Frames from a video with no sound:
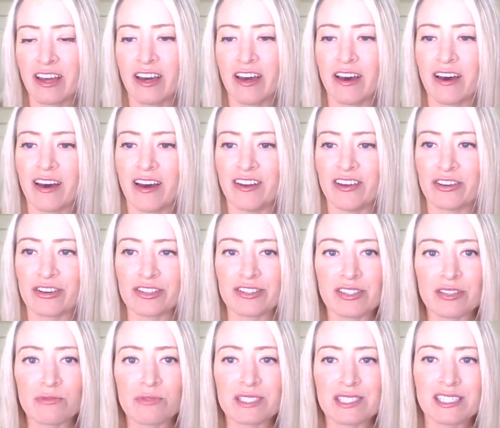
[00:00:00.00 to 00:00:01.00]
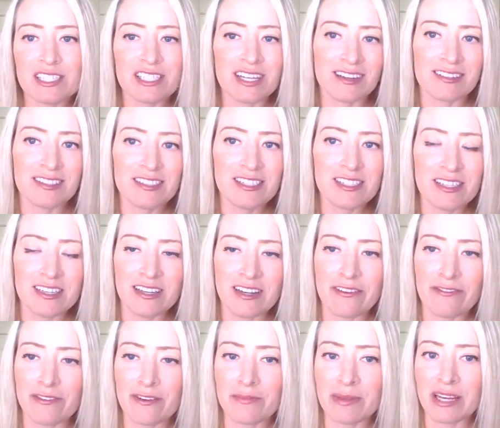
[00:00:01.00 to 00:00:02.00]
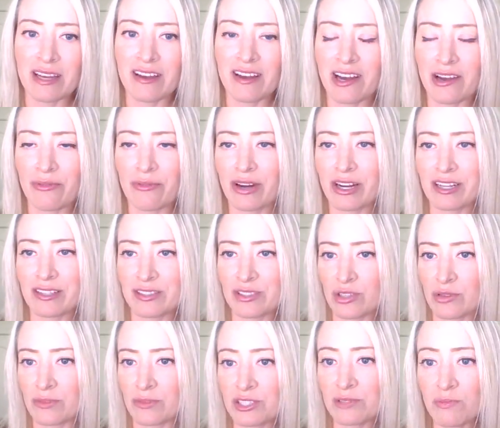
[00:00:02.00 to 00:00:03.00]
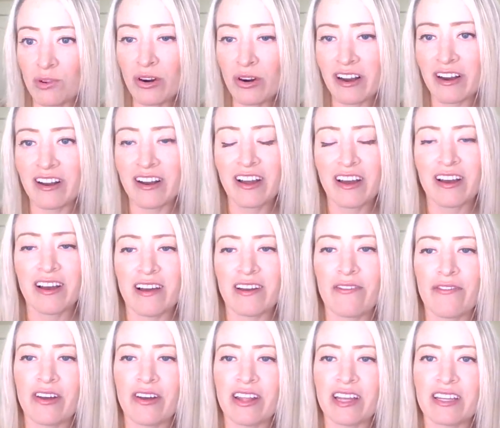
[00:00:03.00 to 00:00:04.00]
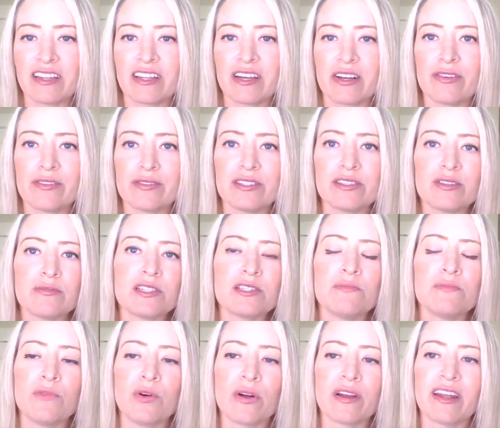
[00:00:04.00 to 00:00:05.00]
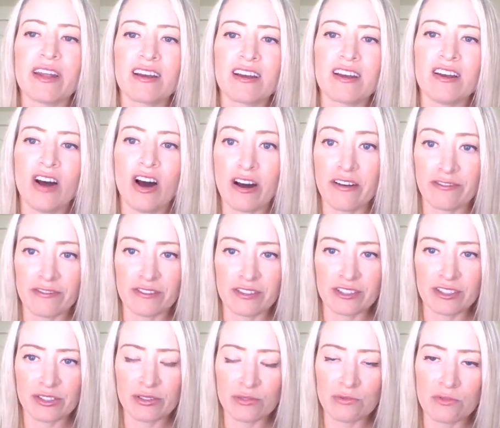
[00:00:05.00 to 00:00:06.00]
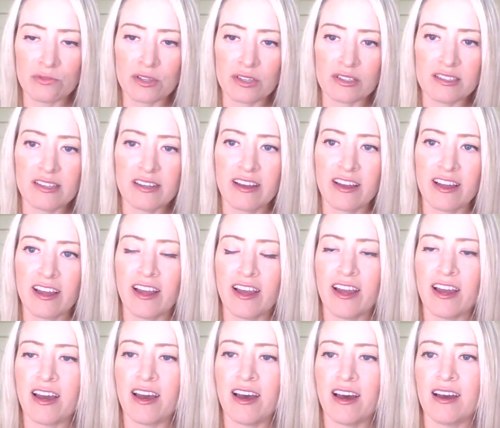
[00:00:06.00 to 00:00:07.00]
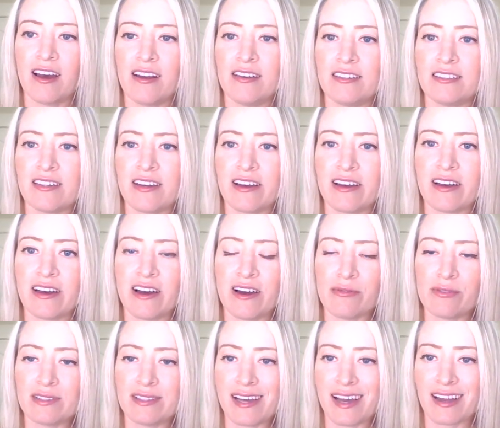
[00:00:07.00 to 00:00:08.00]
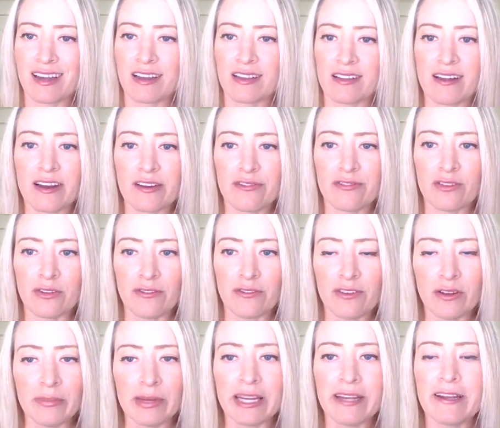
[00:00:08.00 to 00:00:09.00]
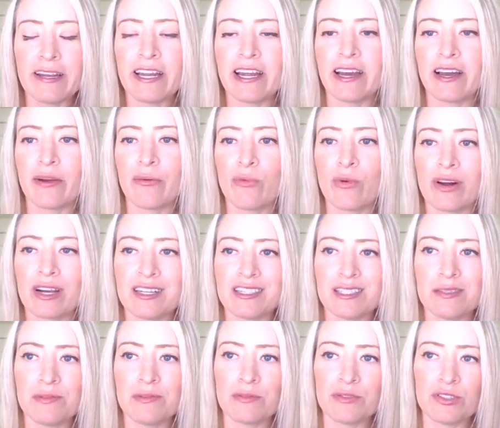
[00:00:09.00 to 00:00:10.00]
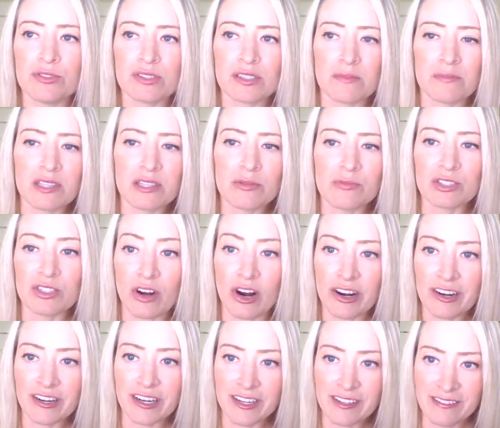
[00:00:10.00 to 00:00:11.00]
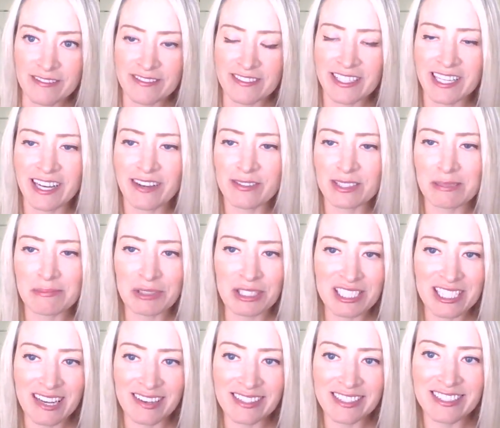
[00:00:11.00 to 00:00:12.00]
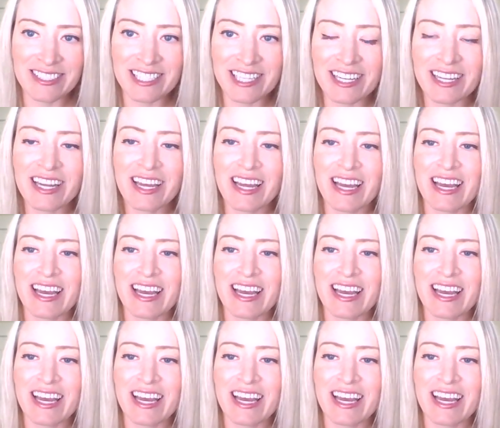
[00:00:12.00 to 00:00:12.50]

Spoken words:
Nursing wasn't challenging enough for me. I wanted so much more. I felt like there was so much more that I could offer to the world. And I was lacking a lot of fulfillment. I wanted to be able to do something that was harder, that was more challenging.